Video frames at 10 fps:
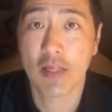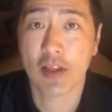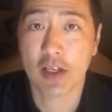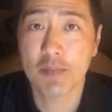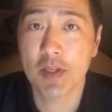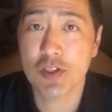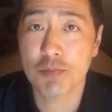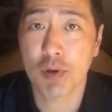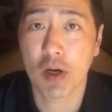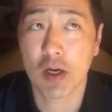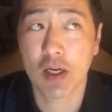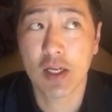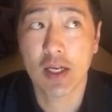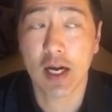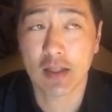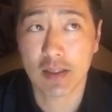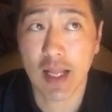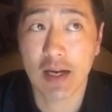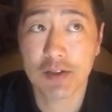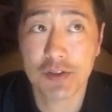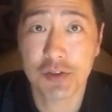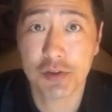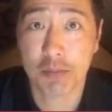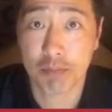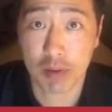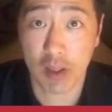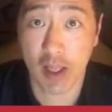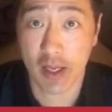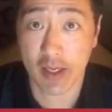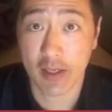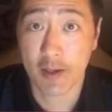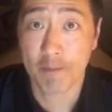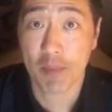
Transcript: The commission part allows you to play